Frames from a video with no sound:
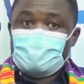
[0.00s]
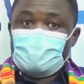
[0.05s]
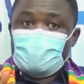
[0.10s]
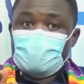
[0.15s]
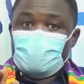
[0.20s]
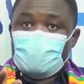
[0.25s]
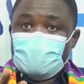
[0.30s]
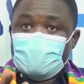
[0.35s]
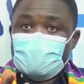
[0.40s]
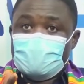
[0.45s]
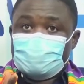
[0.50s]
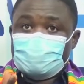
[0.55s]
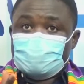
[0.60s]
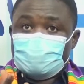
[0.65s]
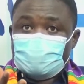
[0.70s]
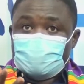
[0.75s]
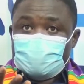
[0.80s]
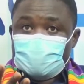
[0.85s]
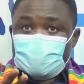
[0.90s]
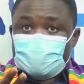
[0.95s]
We need
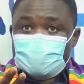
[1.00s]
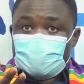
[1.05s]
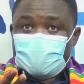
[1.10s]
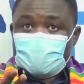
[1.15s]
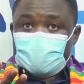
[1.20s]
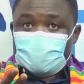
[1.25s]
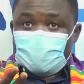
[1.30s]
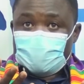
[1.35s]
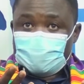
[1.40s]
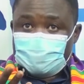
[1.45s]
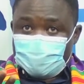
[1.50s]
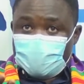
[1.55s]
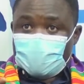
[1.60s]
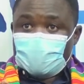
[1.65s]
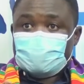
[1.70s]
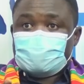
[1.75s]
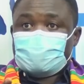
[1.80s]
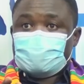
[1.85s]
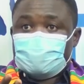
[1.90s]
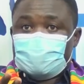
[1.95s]
to, of
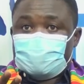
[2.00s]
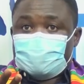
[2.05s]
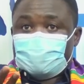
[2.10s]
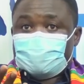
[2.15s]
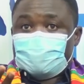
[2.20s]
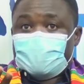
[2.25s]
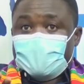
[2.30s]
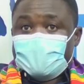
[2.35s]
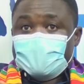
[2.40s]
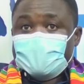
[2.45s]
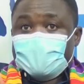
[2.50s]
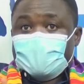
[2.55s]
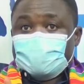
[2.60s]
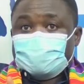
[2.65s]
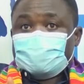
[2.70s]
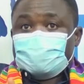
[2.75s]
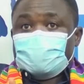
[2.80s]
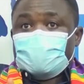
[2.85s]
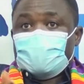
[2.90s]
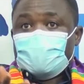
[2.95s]
course, find
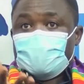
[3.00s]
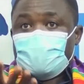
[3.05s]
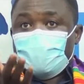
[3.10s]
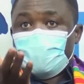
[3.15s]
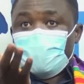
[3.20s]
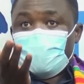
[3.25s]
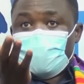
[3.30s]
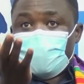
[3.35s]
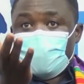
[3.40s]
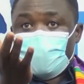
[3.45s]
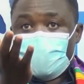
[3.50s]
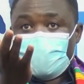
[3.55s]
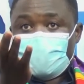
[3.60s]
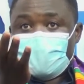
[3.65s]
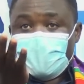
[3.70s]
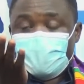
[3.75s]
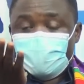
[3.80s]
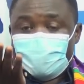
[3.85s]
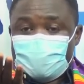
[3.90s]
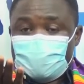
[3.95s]
out what
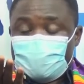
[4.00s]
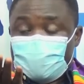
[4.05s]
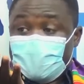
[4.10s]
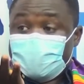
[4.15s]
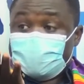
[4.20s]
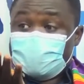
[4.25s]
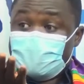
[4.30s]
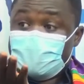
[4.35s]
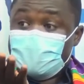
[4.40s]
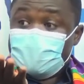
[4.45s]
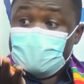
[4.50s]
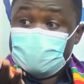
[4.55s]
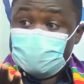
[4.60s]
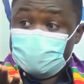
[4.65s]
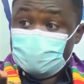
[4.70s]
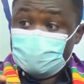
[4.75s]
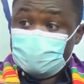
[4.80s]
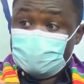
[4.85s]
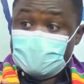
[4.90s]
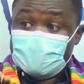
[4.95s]
are the pressing
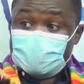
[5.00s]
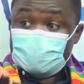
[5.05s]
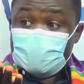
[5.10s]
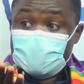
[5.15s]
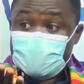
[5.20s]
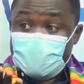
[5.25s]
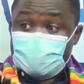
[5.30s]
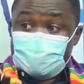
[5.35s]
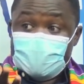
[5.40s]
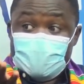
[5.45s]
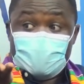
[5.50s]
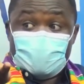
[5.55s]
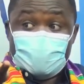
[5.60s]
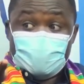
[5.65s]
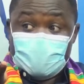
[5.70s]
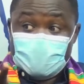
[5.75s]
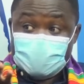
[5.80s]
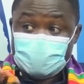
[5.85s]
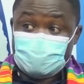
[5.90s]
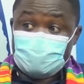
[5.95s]
issues that we have in
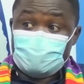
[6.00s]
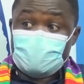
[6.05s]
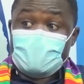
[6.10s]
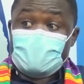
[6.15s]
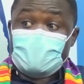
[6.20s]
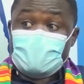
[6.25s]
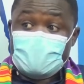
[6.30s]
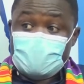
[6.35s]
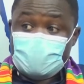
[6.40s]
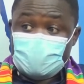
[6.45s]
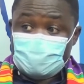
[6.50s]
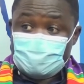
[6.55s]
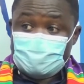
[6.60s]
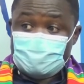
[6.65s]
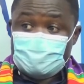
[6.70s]
Kumasi right now.